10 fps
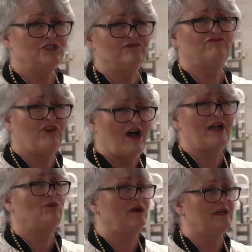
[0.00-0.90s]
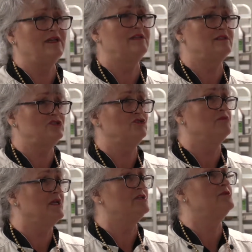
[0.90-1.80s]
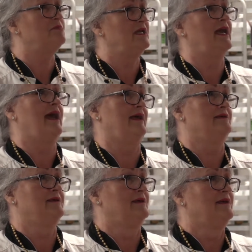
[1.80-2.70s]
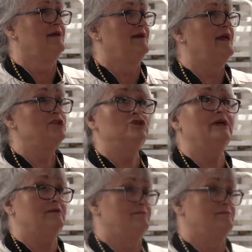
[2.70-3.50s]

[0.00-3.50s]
Just find what it is that you're meant to be at and do it.